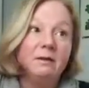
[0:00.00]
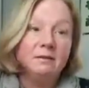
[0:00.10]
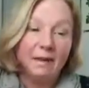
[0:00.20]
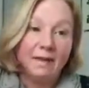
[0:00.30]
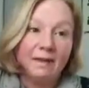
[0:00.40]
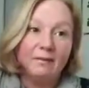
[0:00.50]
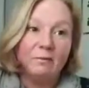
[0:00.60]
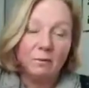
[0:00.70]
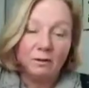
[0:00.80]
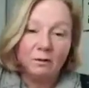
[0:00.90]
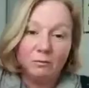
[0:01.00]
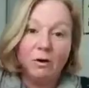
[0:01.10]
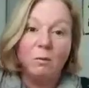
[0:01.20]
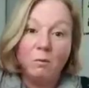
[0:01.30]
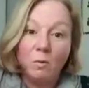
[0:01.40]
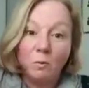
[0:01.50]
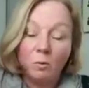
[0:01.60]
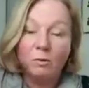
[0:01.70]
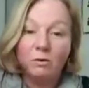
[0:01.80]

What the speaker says: days when you've got more